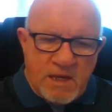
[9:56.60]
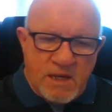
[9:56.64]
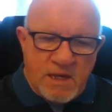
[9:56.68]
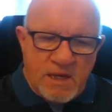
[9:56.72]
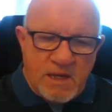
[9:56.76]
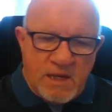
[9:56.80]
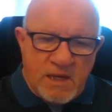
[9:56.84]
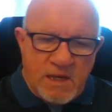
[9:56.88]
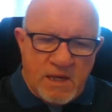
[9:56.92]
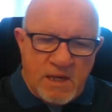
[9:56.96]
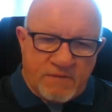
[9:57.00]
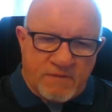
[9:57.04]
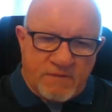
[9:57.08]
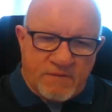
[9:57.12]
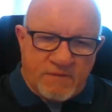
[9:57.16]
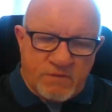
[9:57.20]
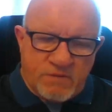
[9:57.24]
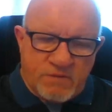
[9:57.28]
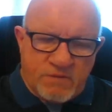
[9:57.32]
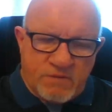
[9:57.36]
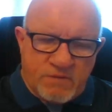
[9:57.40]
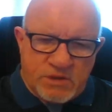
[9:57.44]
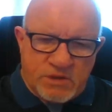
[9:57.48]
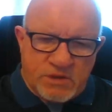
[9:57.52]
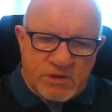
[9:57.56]
After rook
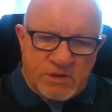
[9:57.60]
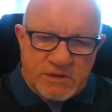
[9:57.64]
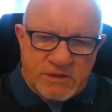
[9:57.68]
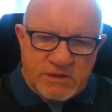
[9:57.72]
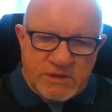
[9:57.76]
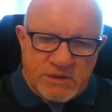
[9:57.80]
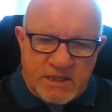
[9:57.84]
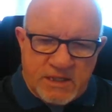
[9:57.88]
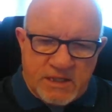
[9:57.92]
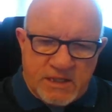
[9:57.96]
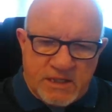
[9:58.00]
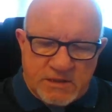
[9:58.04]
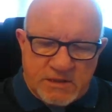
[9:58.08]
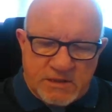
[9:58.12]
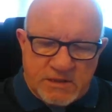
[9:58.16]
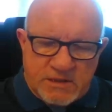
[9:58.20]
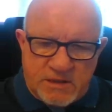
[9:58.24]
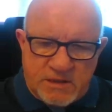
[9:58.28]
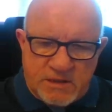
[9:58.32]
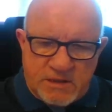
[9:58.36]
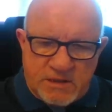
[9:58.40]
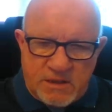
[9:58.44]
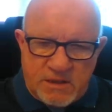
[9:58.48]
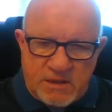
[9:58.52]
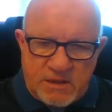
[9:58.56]
g6,
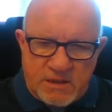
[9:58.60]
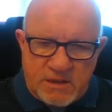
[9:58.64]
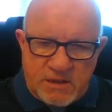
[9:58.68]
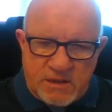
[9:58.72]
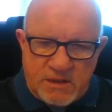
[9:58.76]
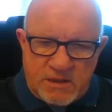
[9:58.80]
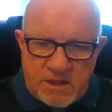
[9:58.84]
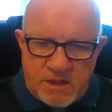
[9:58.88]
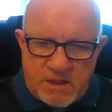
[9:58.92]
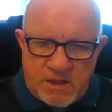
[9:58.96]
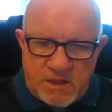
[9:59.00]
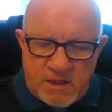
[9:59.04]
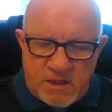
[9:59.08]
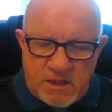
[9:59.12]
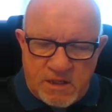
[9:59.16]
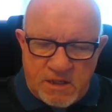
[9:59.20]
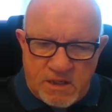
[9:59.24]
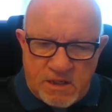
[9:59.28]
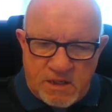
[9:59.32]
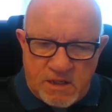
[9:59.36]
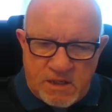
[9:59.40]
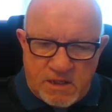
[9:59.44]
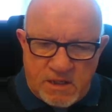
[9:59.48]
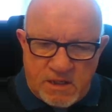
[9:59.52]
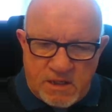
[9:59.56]

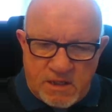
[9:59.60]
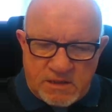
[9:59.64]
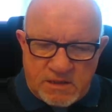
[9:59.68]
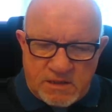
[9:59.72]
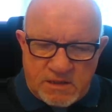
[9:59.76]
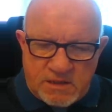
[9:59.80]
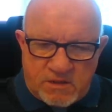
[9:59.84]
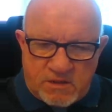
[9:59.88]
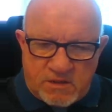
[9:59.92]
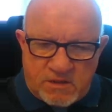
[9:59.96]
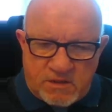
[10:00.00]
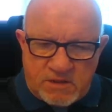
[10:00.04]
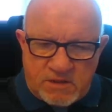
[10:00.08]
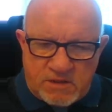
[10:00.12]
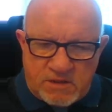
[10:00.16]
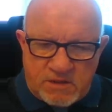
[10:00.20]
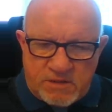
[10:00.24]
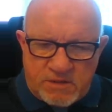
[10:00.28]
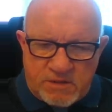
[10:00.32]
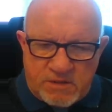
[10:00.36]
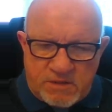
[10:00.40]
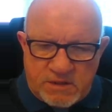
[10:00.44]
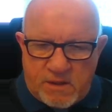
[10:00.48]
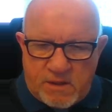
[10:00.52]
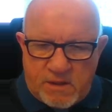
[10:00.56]
he's got to deal with
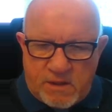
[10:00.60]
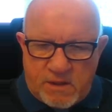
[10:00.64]
this.